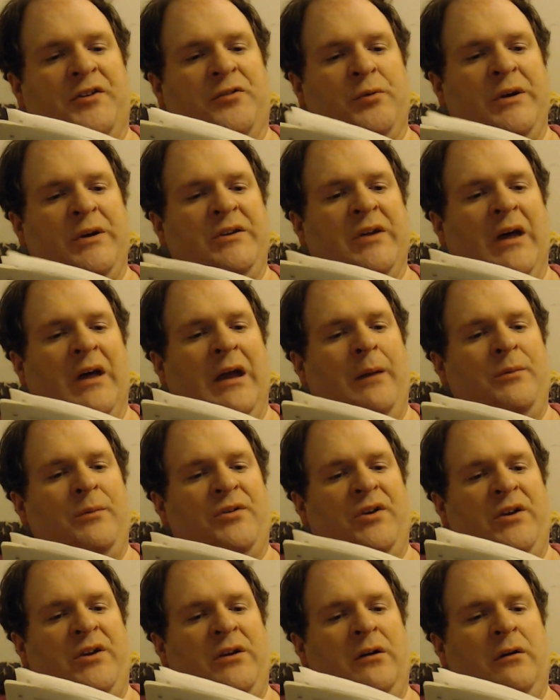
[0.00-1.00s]
3
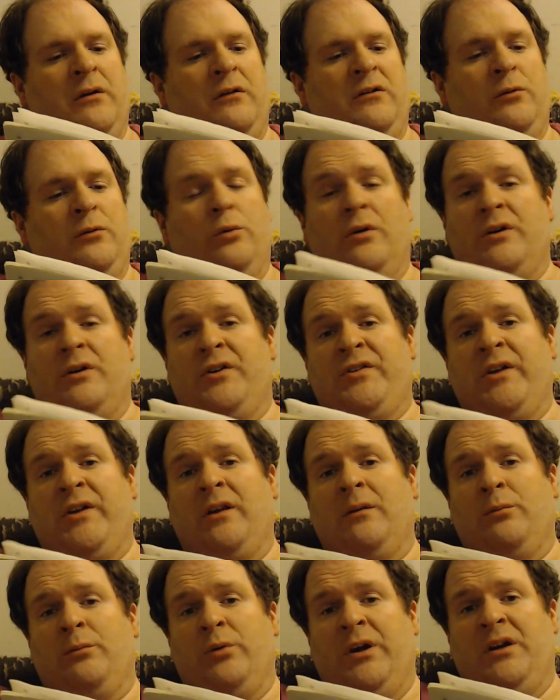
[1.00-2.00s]
times a year you are to
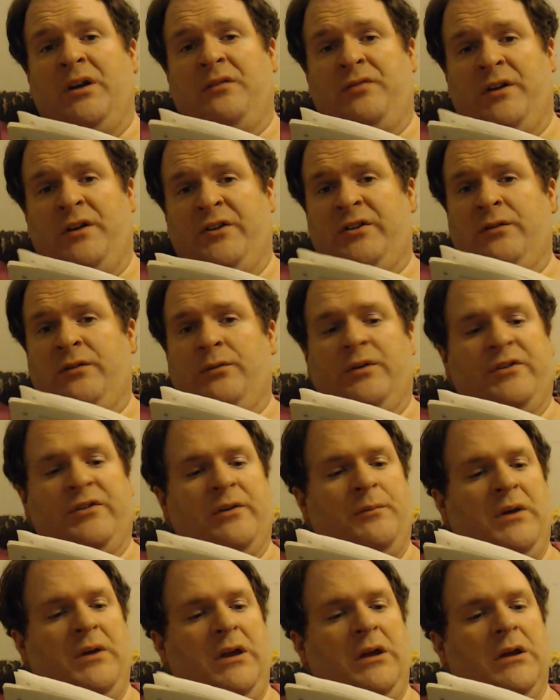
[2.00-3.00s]
celebrate a festival to
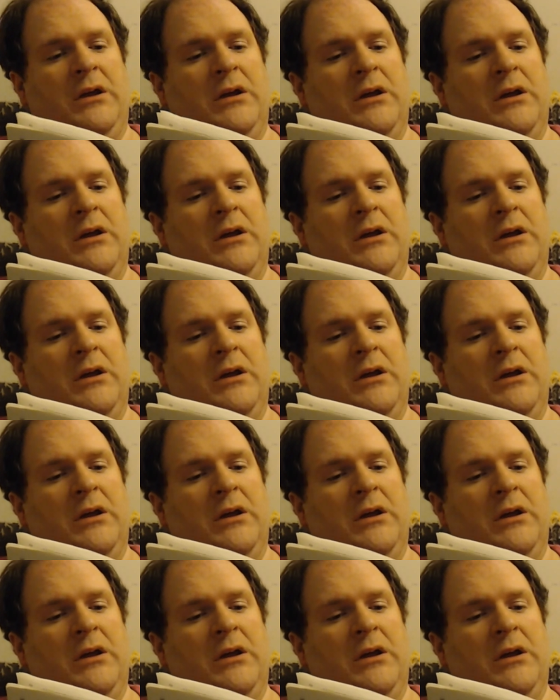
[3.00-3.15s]
me.